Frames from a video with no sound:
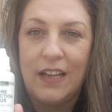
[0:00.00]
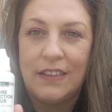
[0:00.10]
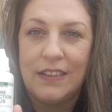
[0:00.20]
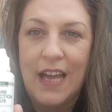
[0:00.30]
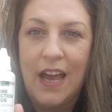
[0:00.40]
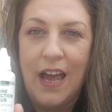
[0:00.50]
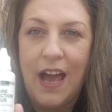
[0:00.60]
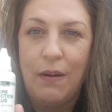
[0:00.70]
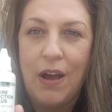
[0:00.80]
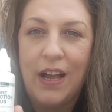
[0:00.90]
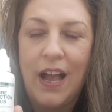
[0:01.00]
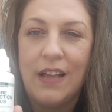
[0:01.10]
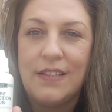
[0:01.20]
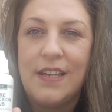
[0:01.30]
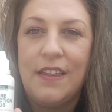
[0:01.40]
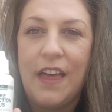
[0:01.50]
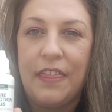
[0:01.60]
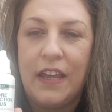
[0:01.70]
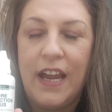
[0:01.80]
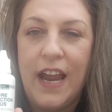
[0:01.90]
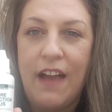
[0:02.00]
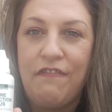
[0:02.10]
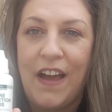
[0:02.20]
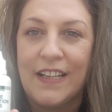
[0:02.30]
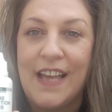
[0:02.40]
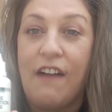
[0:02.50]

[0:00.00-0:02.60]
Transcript: and I can't say that the effects